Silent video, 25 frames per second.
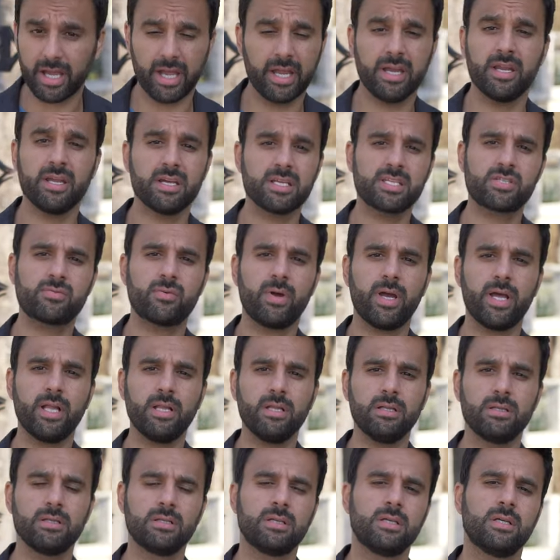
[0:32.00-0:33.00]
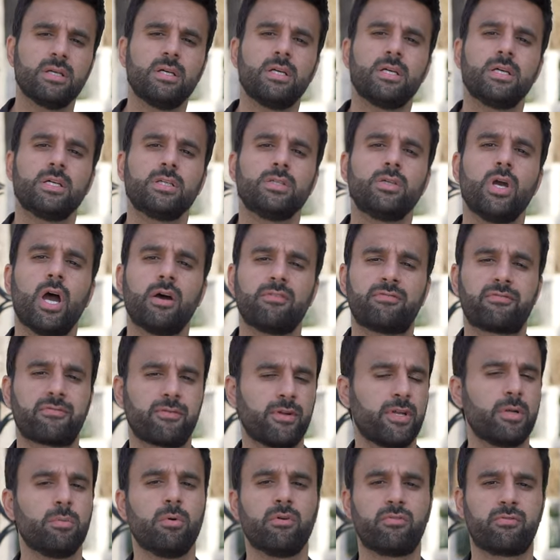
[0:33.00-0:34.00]
in Israel, you have
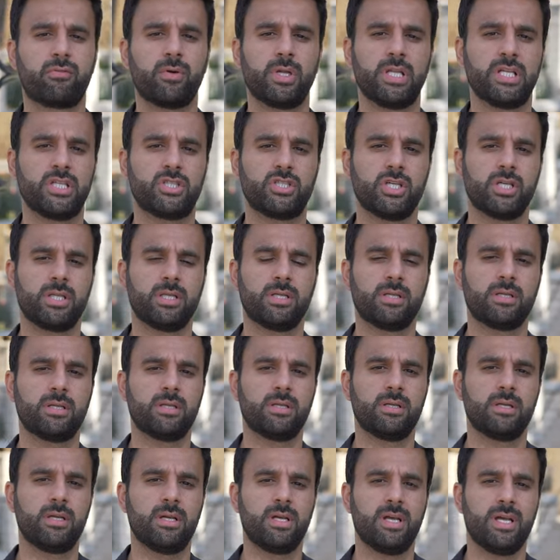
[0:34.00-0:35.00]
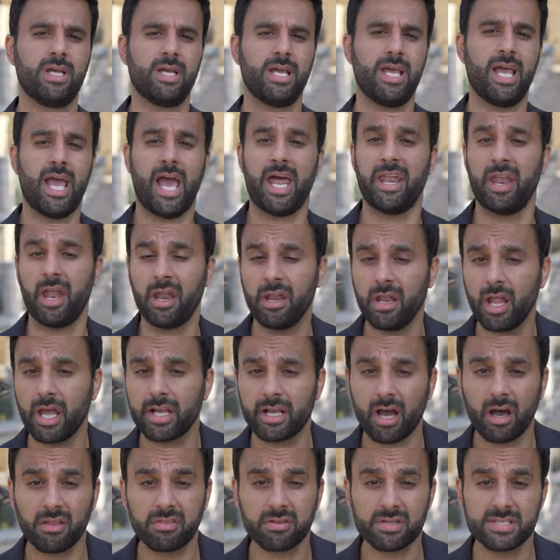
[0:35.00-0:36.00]
freedom of religion. And
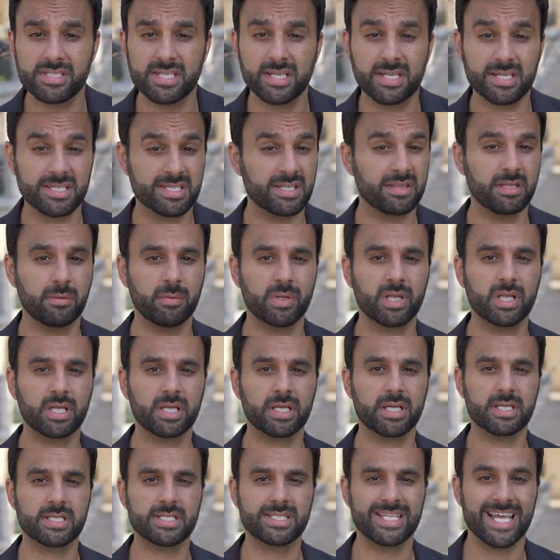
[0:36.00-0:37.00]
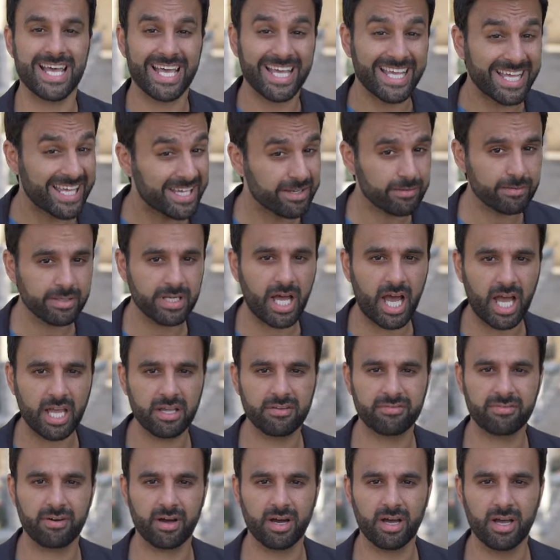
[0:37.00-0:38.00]
unlike other cities in the Middle East, here in
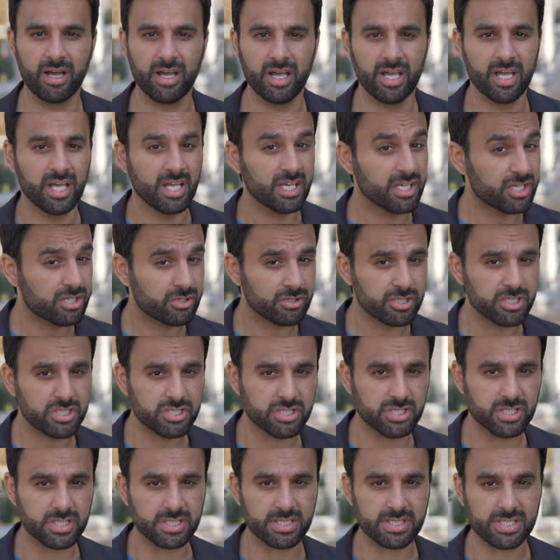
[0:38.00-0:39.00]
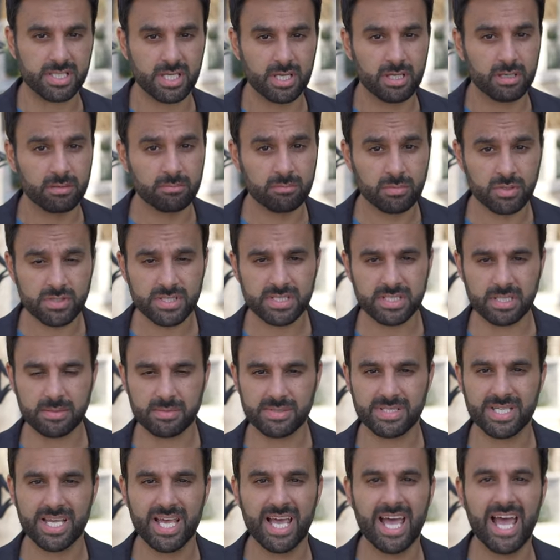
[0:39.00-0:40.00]
Haifa, Christians,
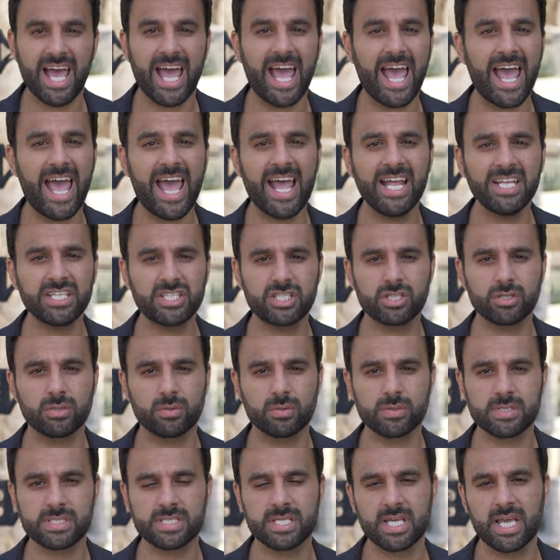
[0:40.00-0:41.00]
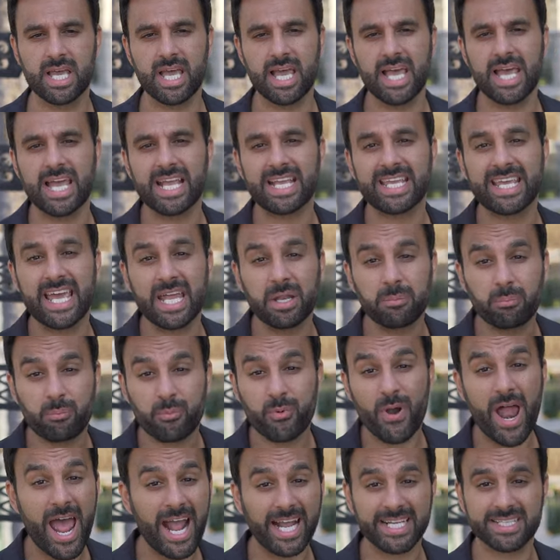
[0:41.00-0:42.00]
Muslims, and Jews can
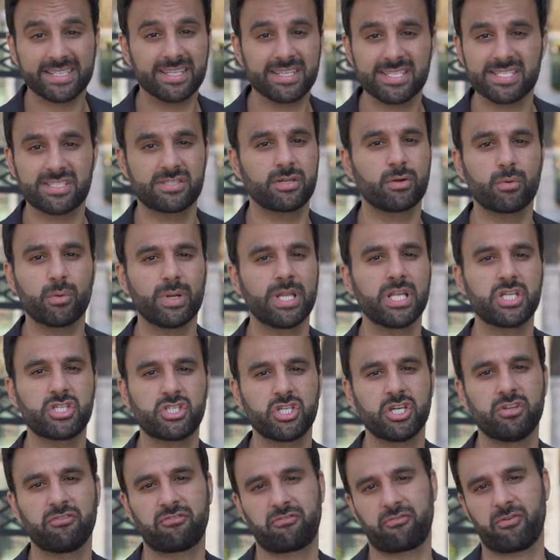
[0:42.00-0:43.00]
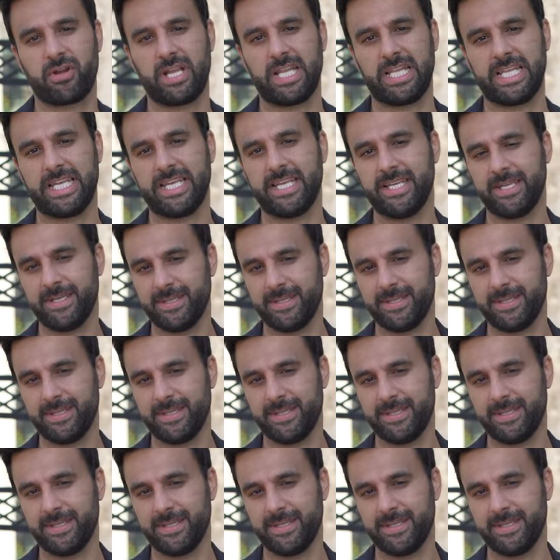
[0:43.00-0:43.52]
practice their religion freely.